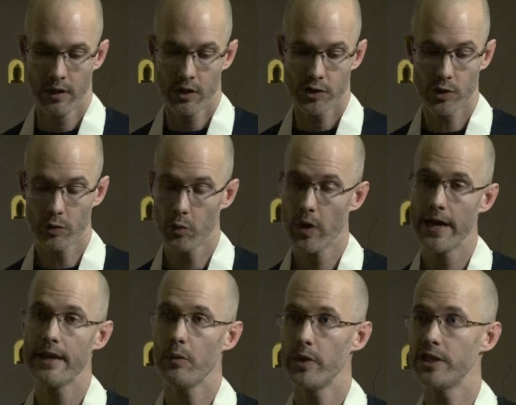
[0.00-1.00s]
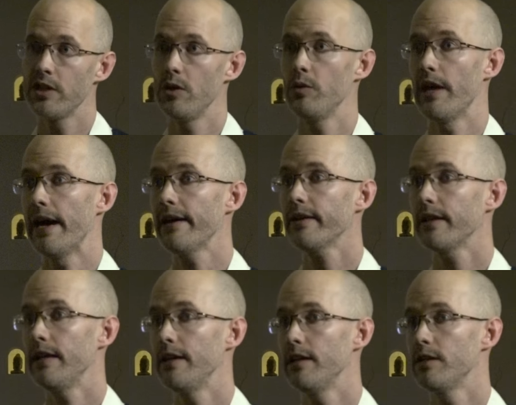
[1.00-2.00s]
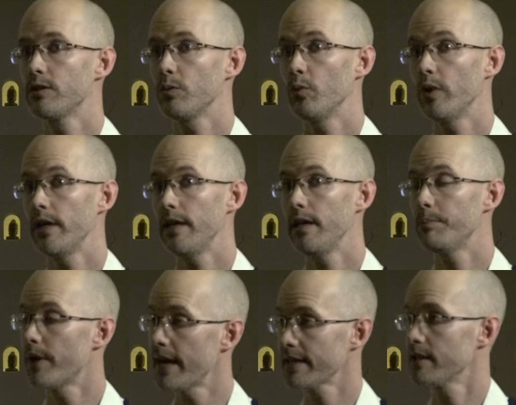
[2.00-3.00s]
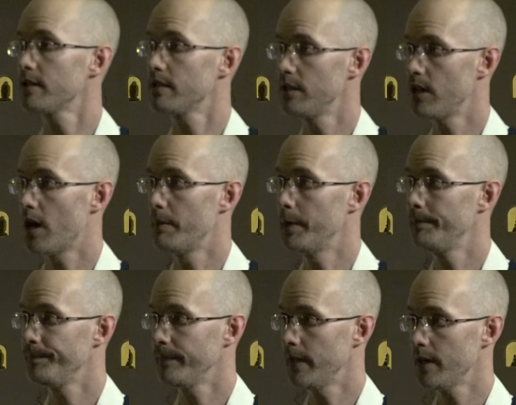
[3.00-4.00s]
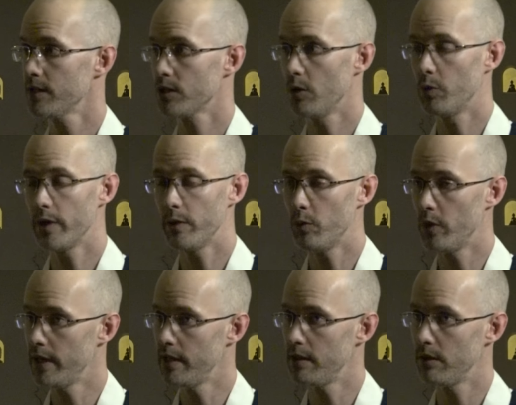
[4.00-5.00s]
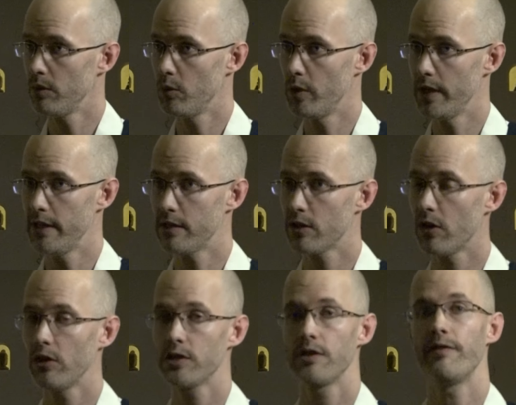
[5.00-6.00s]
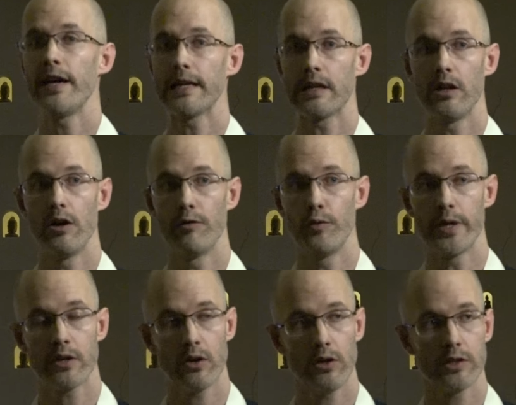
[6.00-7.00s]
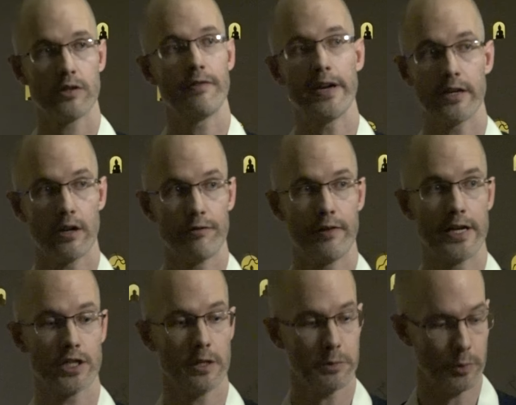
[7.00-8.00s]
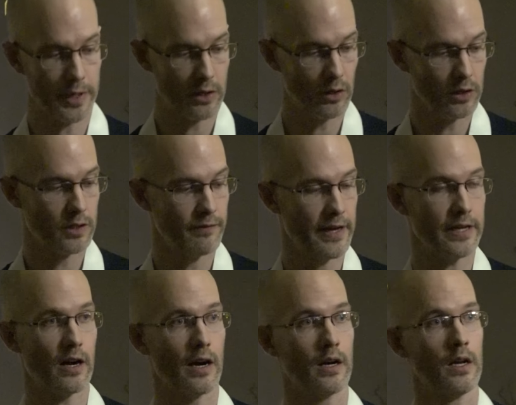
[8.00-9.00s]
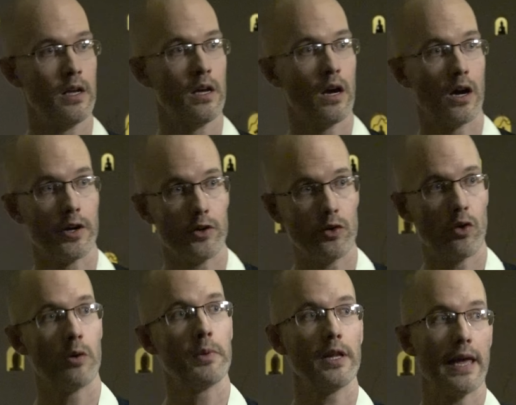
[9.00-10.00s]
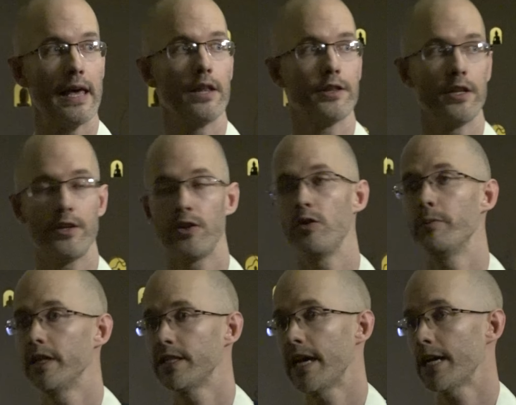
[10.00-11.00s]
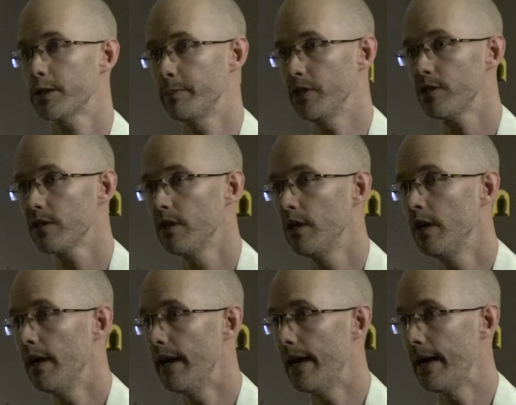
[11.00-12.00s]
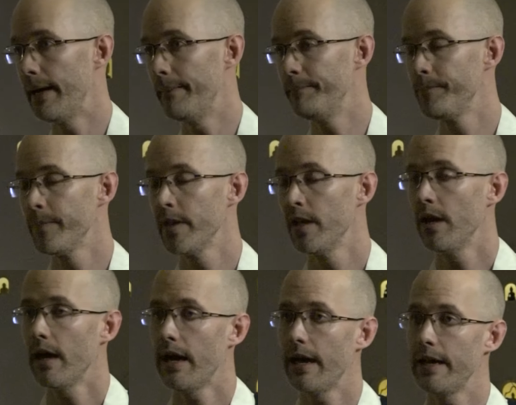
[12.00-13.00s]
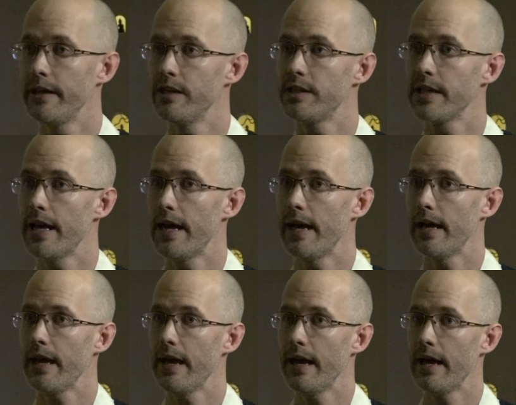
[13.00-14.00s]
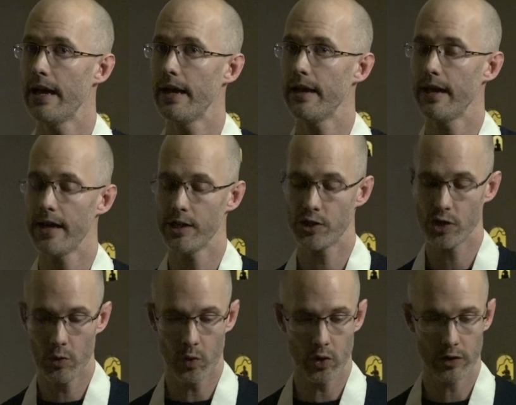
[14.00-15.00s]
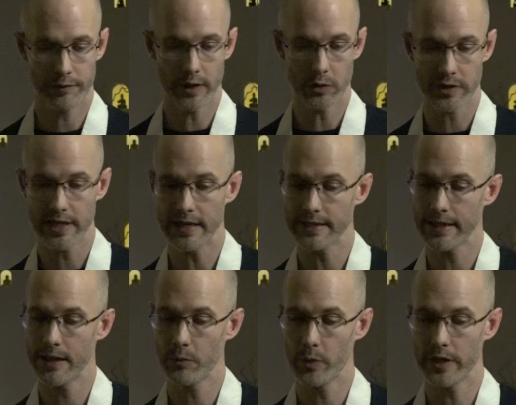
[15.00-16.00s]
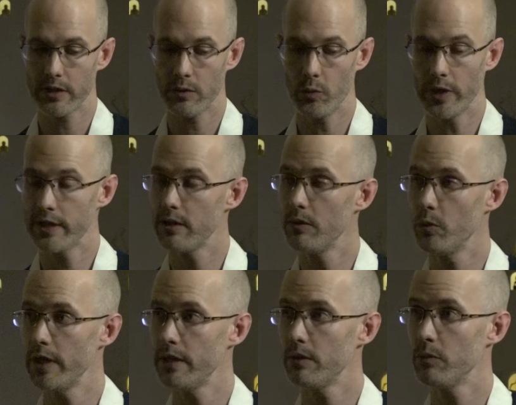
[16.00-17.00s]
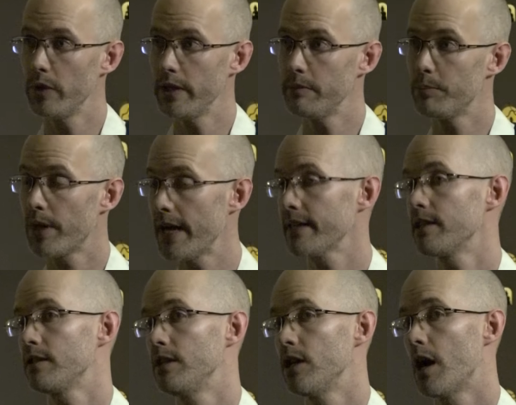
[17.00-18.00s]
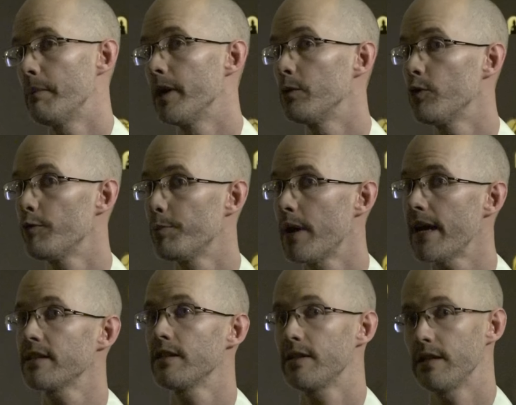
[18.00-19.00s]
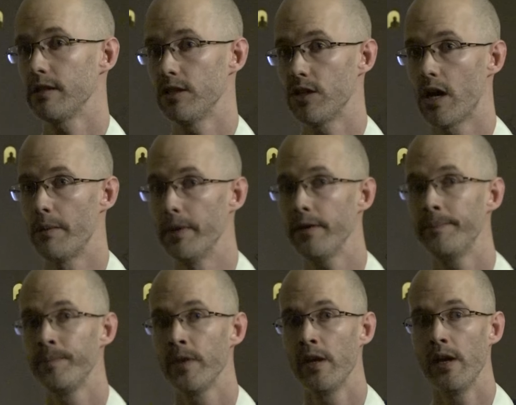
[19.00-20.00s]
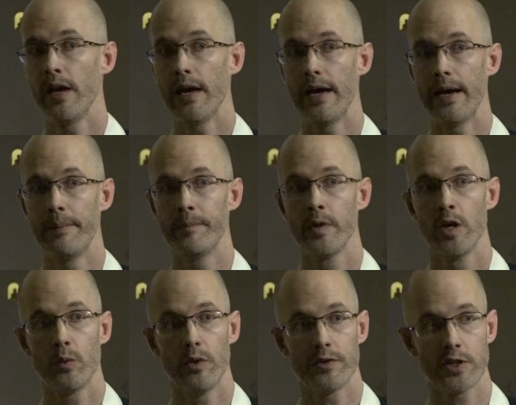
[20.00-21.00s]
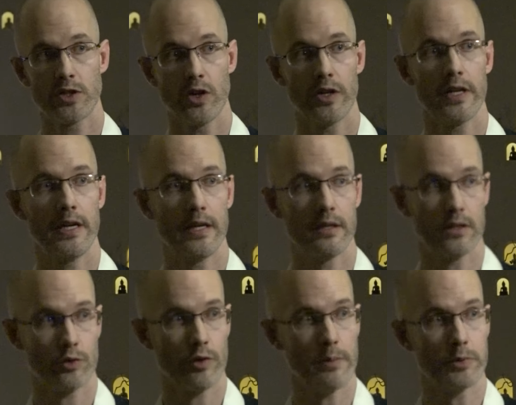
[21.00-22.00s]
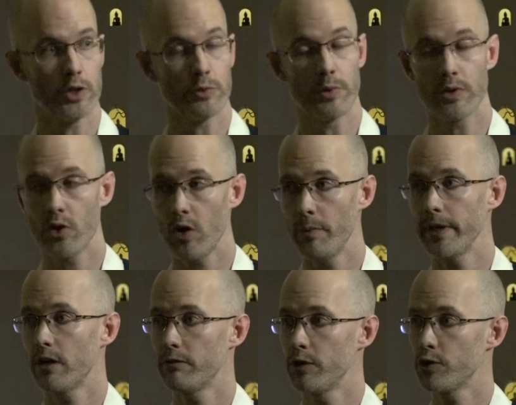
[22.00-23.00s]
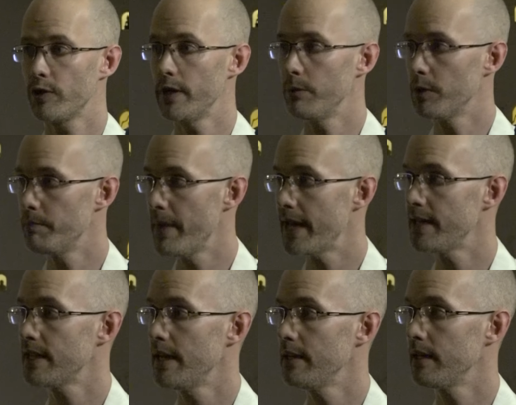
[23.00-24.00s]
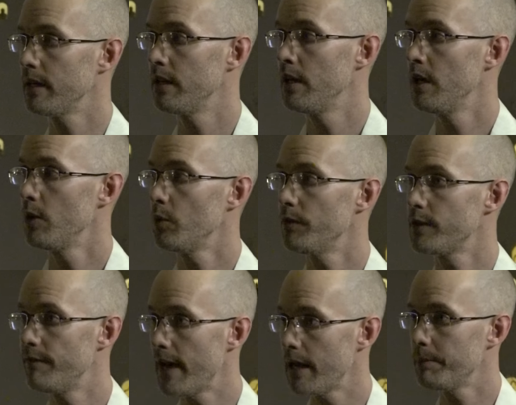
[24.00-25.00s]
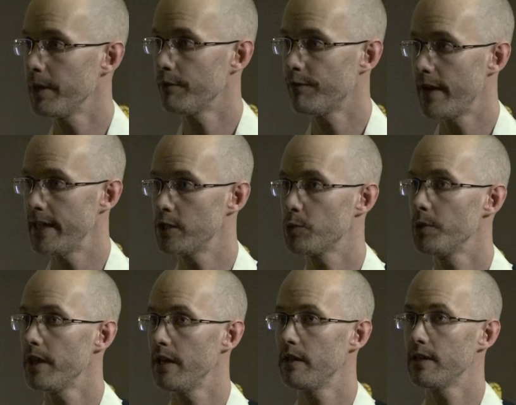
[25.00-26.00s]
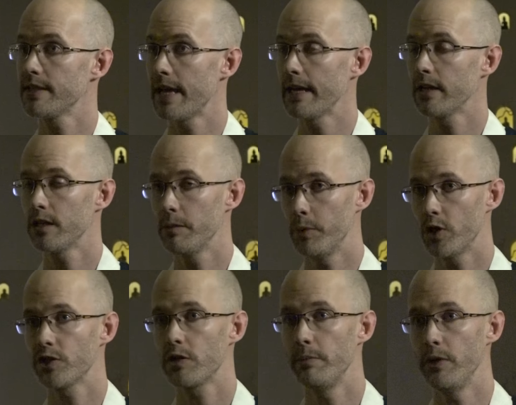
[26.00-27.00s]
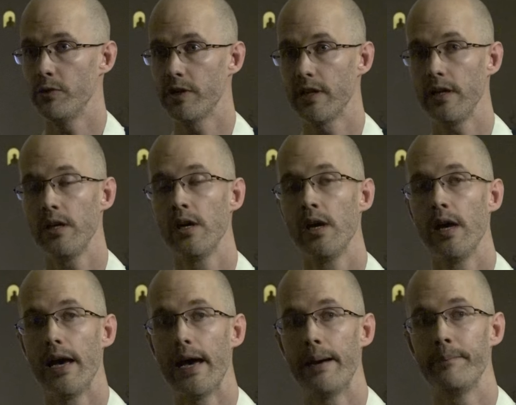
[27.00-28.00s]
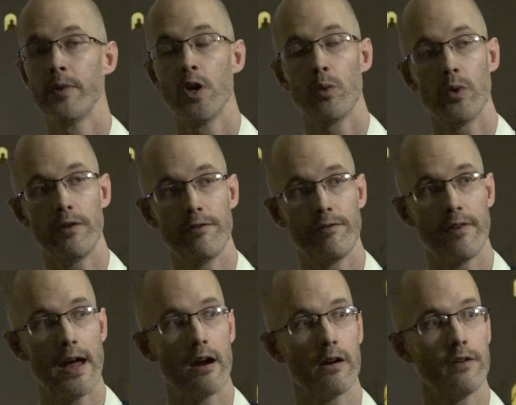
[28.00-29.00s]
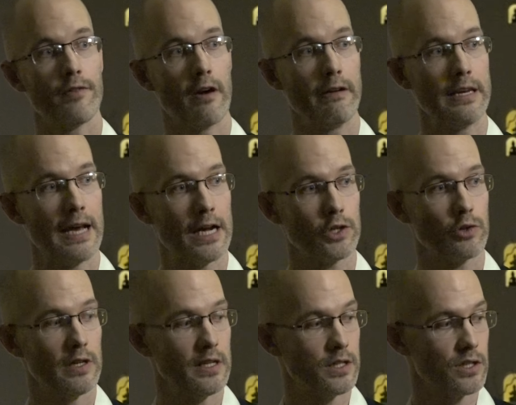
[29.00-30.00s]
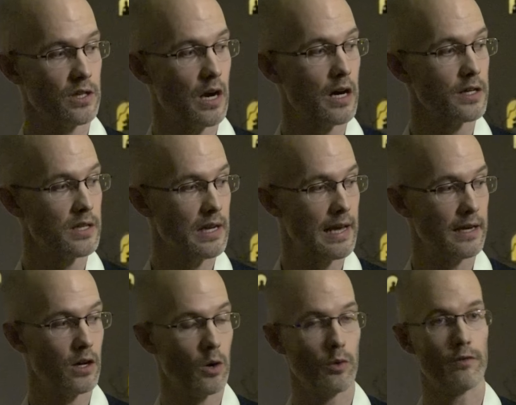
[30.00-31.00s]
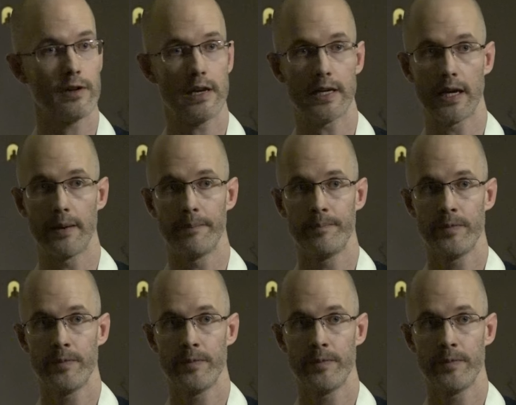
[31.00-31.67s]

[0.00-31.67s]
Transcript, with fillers: So, the way that we do that is we practice the Dharma. Yeah, so we, we, we cultivate love, we cultivate our friendships, we cultivate our, our normal, healthy human attachments, um, and uh, uh, uh, do all of those things. And then we, we, we, we practice the Dharma. And with practicing the Dharma, um, with studying the scriptures, with coming on retreat, with meditating, with developing friends within the Sangha, the Buddhist community, um, we very, very naturally start to let go of clinging.